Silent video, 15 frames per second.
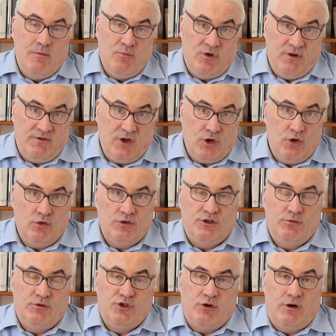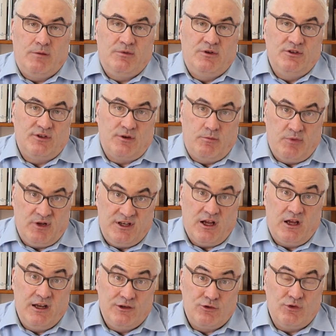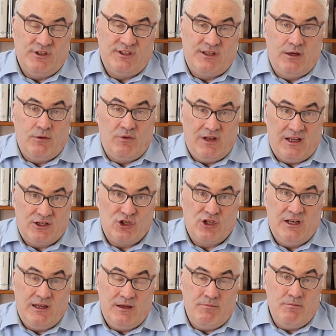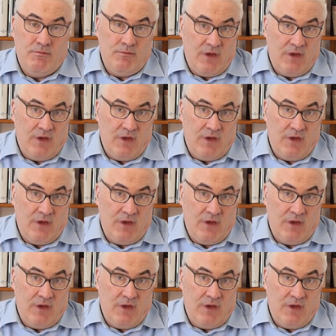But if you go to a chiropodist or podiatrist, they will actually